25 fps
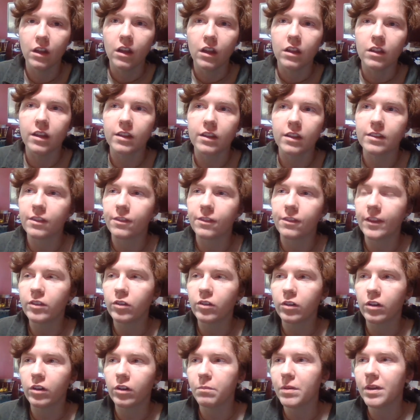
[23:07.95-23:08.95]
Like, they think they're
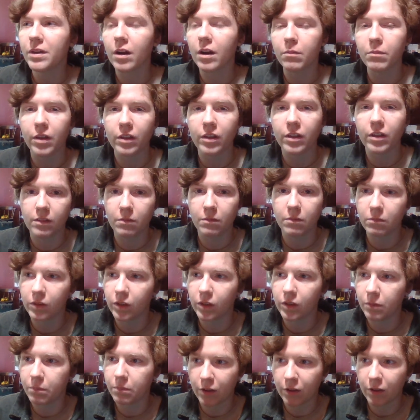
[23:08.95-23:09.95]
going to become instantly
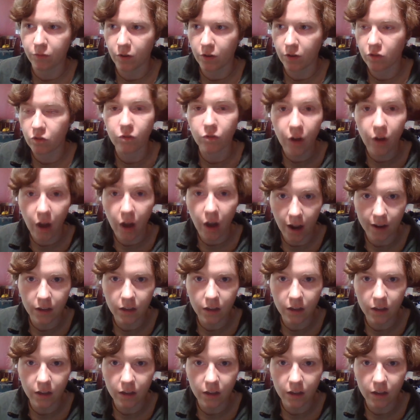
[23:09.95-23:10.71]
best friends. You're not.